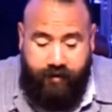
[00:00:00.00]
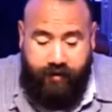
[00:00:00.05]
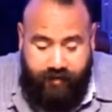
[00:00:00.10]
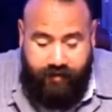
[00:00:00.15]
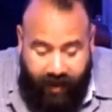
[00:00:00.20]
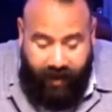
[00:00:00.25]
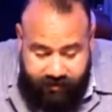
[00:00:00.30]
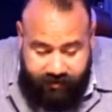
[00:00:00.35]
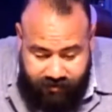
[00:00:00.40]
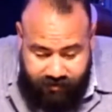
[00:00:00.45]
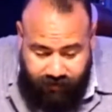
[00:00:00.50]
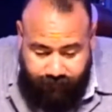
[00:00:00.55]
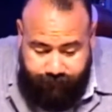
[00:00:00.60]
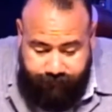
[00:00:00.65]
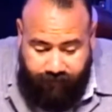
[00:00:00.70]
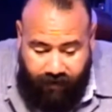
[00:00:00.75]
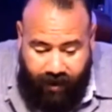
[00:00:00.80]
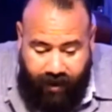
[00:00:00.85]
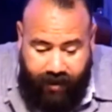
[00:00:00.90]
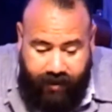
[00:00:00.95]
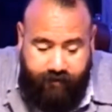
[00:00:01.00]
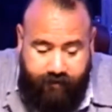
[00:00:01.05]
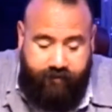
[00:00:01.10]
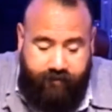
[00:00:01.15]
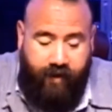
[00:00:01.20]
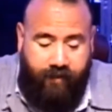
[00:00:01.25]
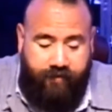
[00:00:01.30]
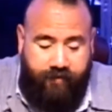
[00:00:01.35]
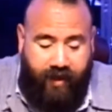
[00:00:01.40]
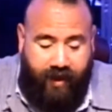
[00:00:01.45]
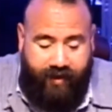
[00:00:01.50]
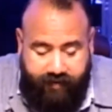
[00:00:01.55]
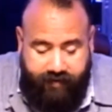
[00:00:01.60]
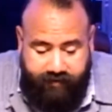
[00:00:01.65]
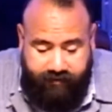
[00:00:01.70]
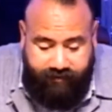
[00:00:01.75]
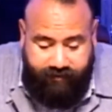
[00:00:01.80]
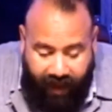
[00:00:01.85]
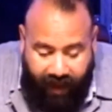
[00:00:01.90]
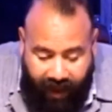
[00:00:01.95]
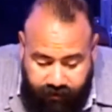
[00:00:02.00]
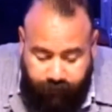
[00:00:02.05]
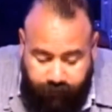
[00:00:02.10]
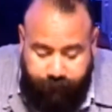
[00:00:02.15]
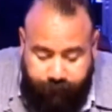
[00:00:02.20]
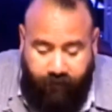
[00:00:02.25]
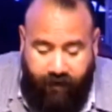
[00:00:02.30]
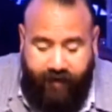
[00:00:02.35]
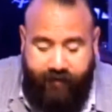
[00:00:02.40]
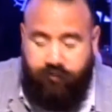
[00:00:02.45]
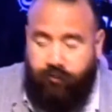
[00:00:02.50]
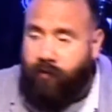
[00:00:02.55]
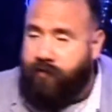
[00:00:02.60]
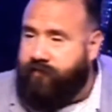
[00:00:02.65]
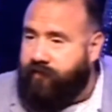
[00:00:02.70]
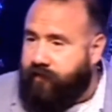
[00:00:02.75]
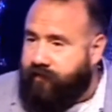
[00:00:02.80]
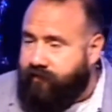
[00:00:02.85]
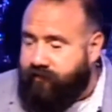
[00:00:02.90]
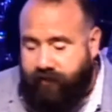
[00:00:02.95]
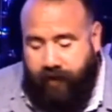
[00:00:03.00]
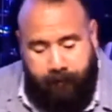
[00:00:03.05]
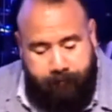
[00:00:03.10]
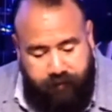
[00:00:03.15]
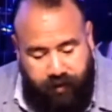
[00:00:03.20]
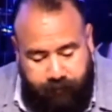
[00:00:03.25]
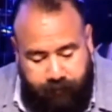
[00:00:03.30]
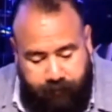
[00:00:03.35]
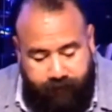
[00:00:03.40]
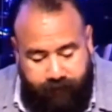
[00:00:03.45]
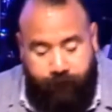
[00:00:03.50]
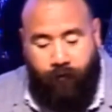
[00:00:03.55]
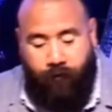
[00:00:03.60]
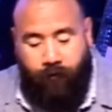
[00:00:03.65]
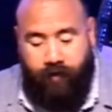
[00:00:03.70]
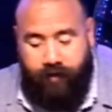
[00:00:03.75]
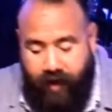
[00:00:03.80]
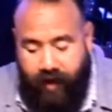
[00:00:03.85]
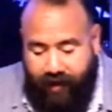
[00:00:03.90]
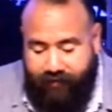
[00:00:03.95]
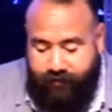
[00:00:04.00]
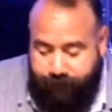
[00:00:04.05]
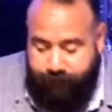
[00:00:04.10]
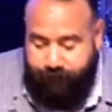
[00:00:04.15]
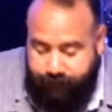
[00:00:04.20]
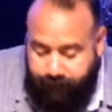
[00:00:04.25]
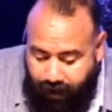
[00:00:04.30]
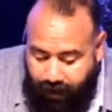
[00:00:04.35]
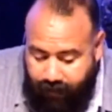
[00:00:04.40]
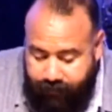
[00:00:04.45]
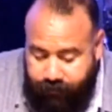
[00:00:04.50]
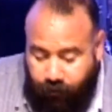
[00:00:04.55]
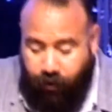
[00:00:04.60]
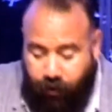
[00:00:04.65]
testifies that his sacrifice was accepted before God the Father,